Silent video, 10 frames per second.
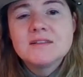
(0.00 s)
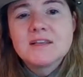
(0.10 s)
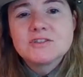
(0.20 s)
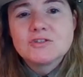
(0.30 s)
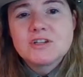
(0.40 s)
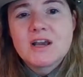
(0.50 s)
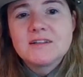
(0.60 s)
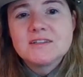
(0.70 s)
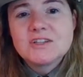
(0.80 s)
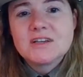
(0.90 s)
things are
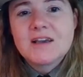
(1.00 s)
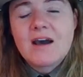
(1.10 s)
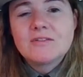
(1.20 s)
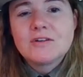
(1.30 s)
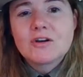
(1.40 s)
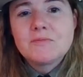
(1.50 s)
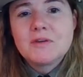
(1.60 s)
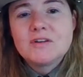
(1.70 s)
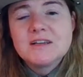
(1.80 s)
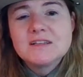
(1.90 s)
challenging out in our
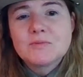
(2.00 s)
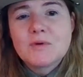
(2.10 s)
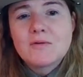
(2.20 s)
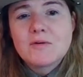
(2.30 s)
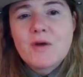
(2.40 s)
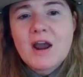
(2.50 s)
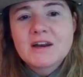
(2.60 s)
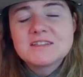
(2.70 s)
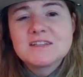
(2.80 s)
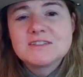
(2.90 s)
communities while we're
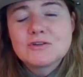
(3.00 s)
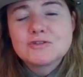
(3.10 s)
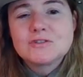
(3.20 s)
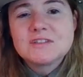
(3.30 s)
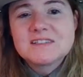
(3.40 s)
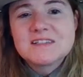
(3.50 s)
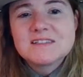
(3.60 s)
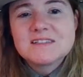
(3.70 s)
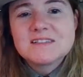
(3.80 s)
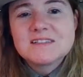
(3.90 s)
practicing social
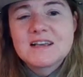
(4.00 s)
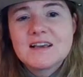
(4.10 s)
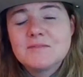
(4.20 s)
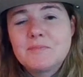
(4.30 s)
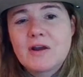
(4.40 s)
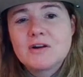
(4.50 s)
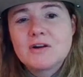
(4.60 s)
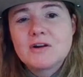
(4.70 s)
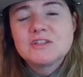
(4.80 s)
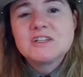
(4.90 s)
distancing and parents
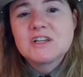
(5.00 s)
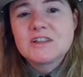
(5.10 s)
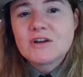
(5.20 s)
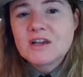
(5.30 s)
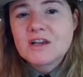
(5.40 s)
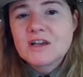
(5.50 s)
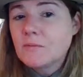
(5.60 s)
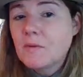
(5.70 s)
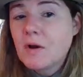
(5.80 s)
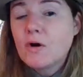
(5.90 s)
are teaching their kids
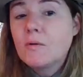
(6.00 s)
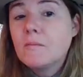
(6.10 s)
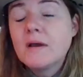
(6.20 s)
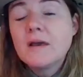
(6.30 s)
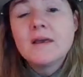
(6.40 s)
from home.